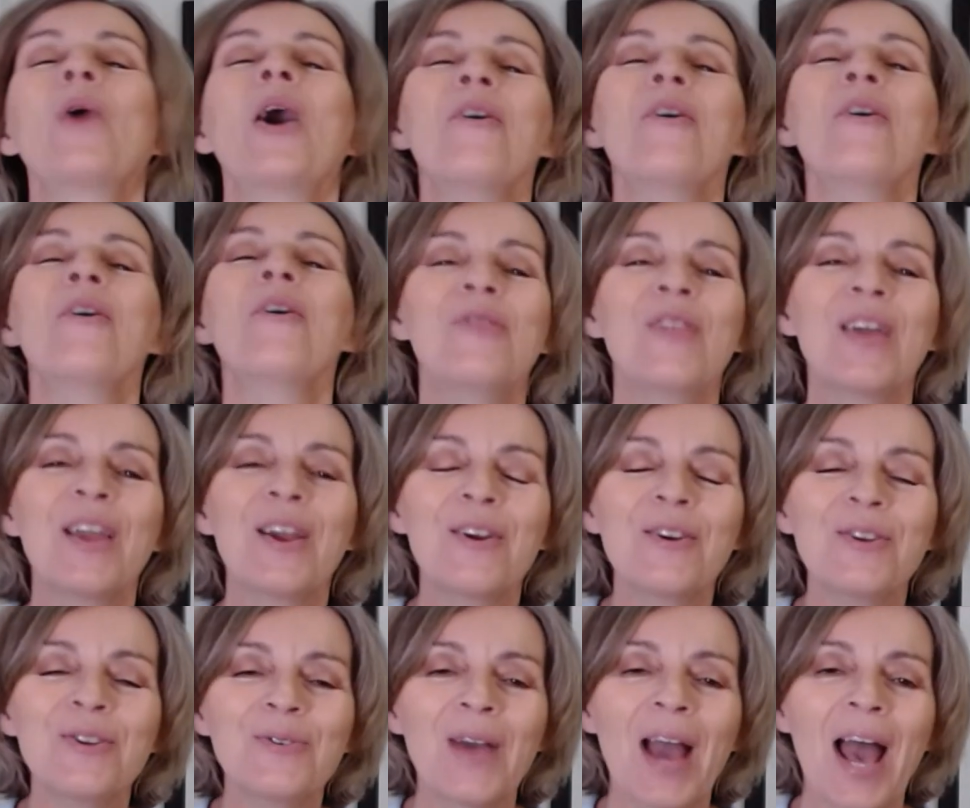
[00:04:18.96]
Well,
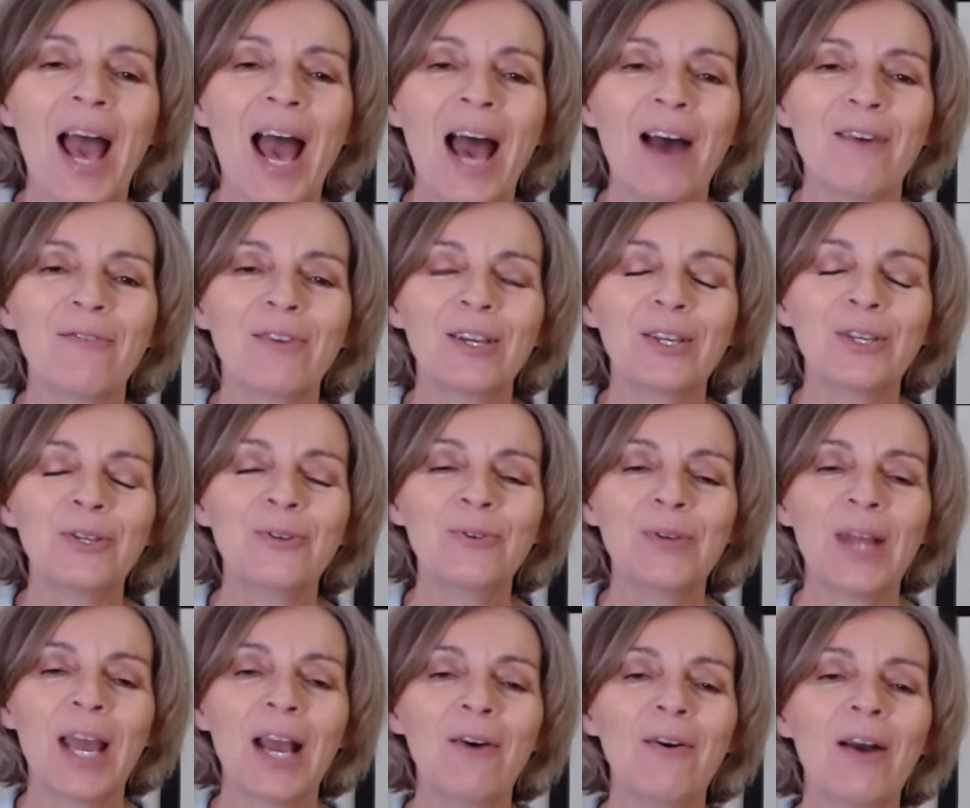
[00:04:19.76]
there you have it.
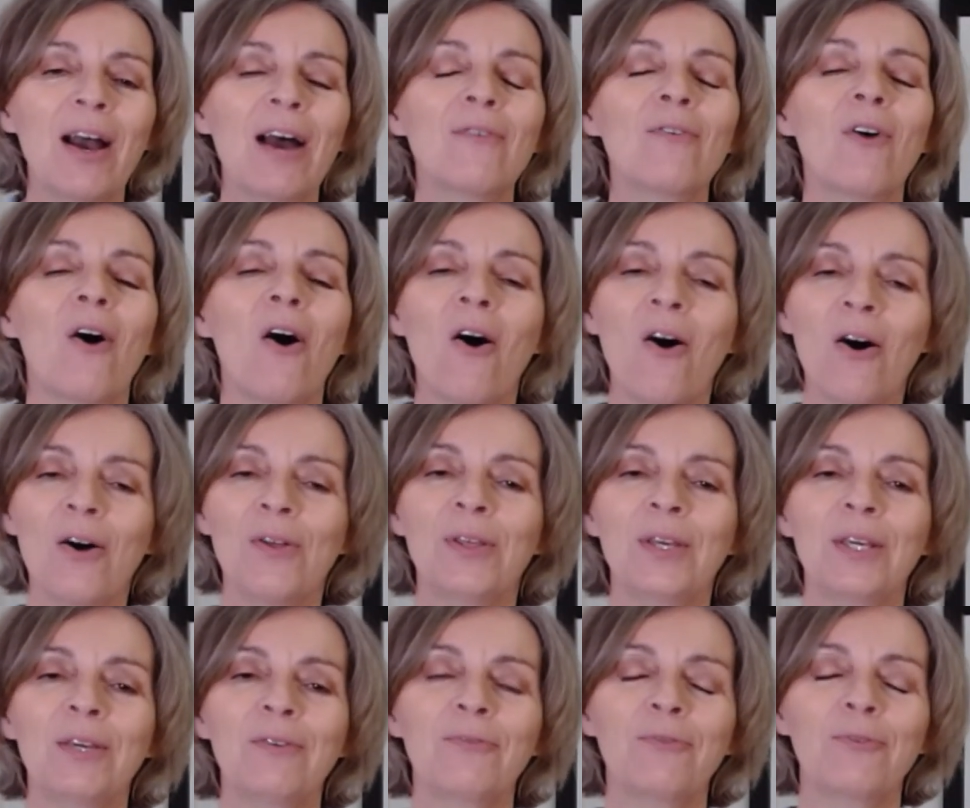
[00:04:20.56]
You now have
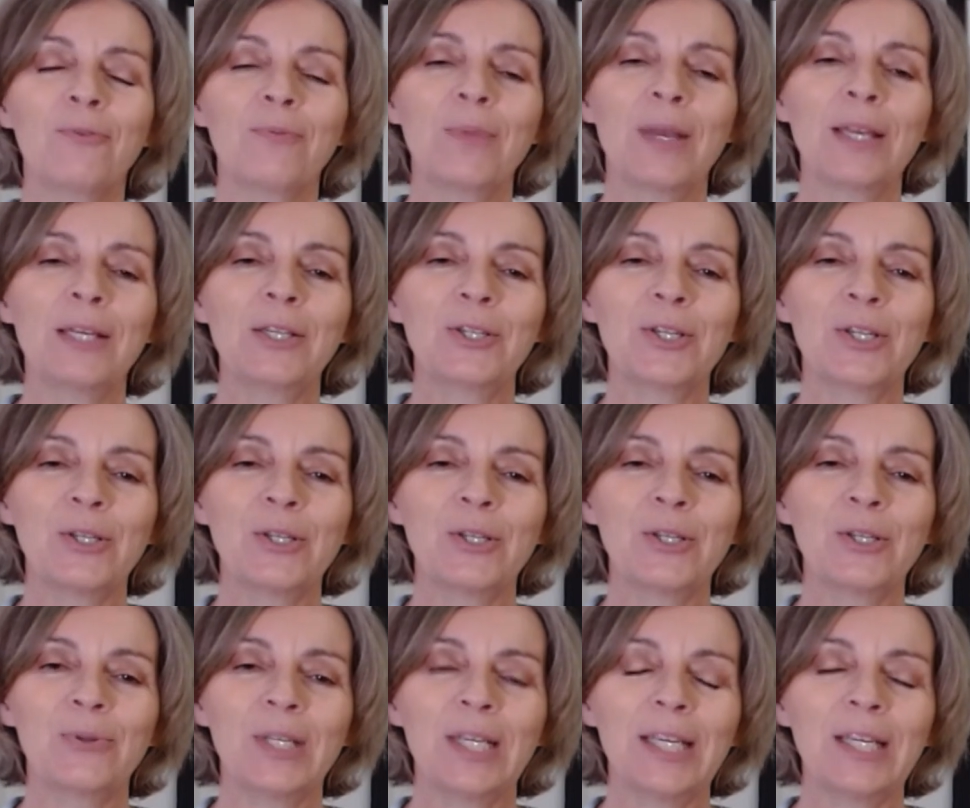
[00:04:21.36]
all the
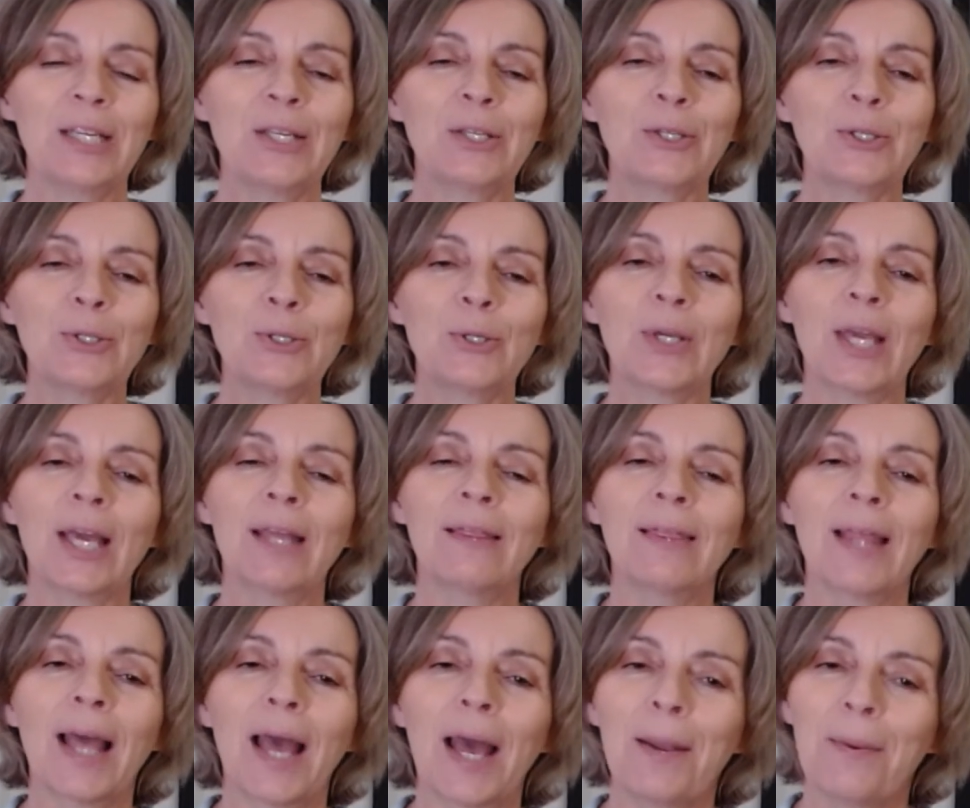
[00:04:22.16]
information you need to
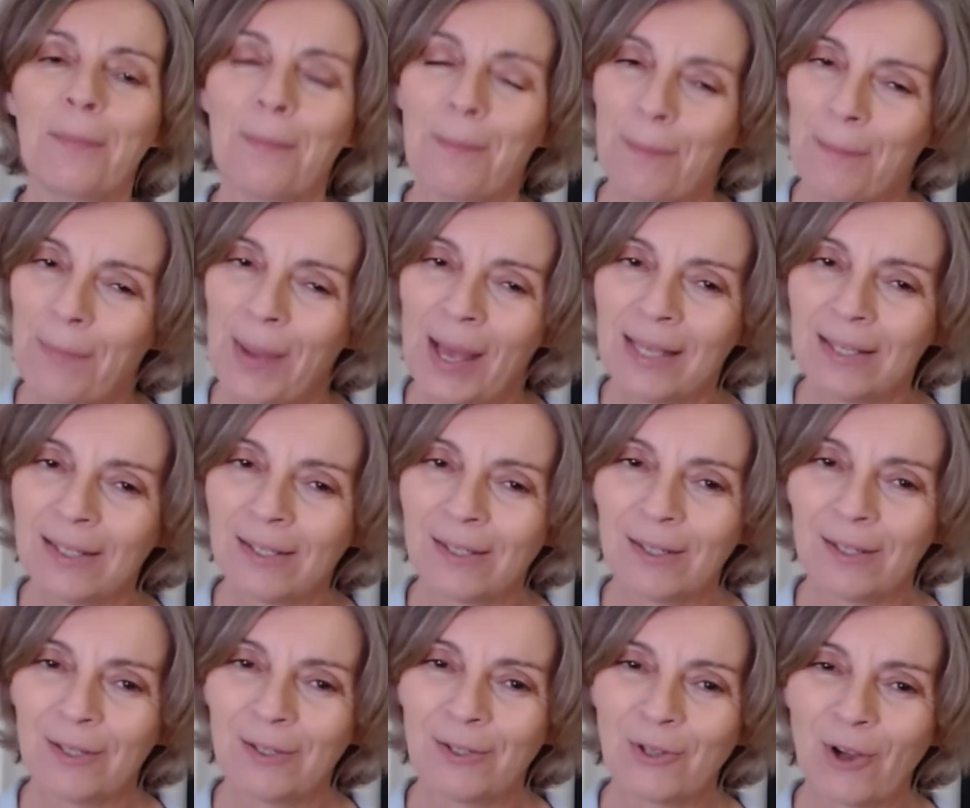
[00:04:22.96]
get that
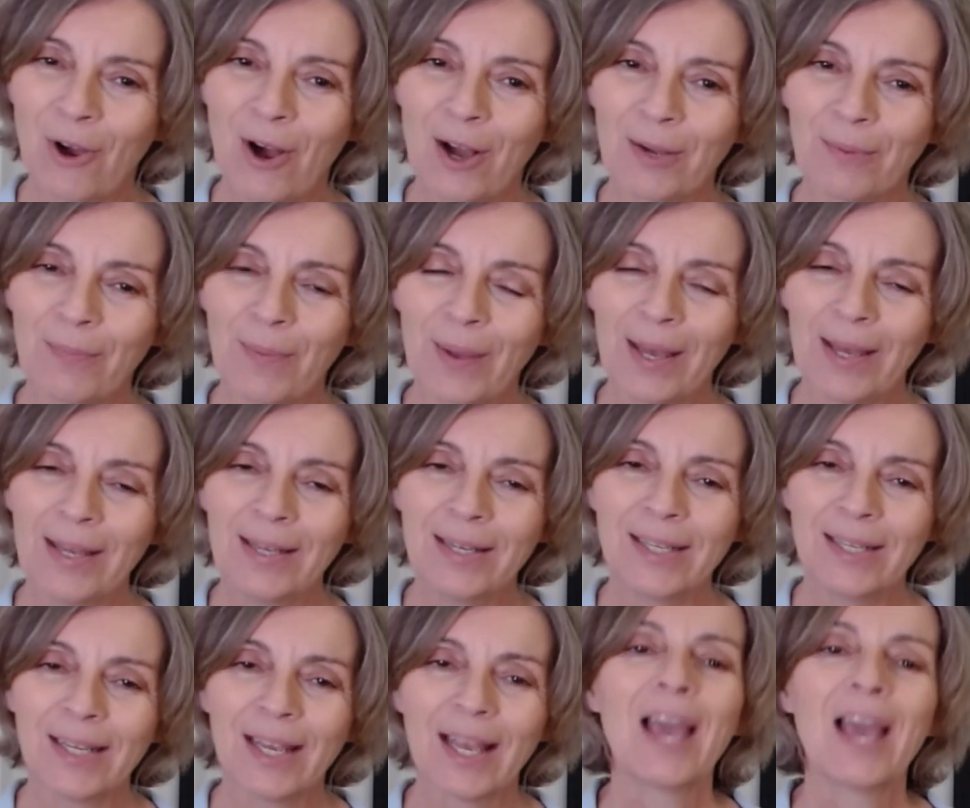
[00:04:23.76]
best dog
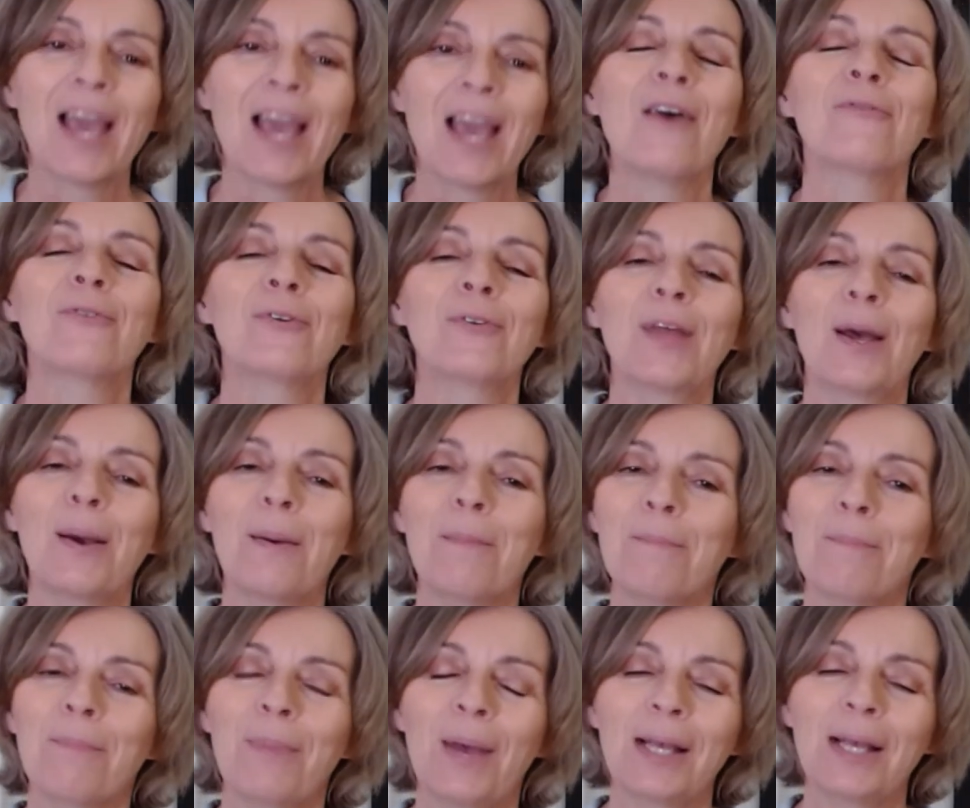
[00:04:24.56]
bed for
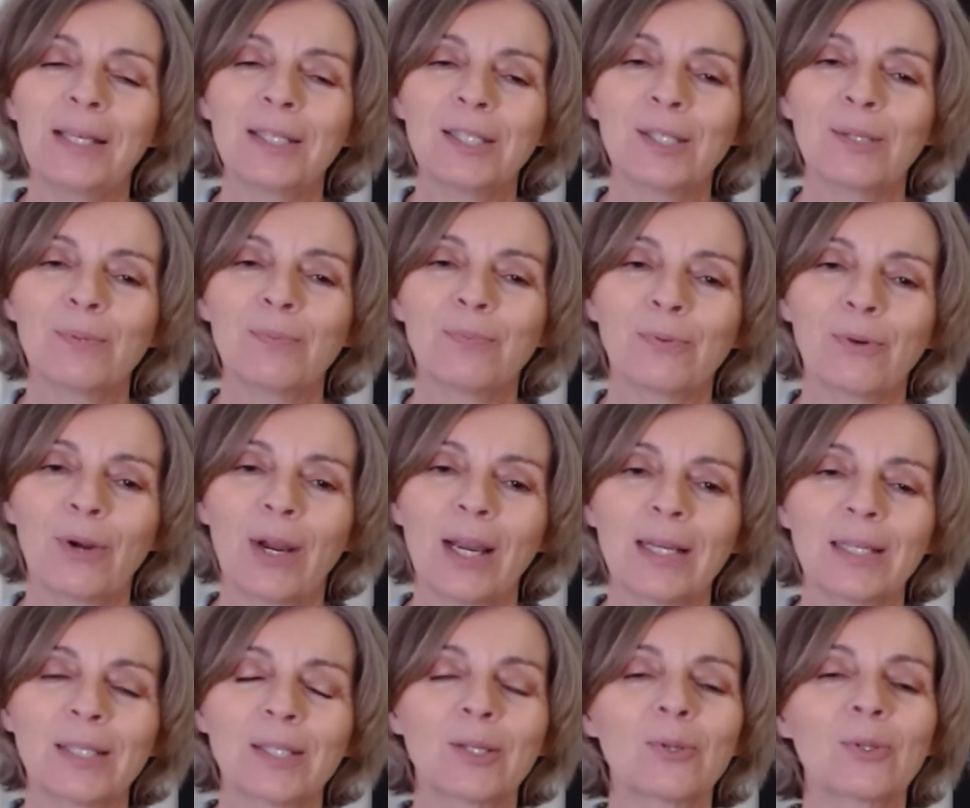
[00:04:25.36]
that best price.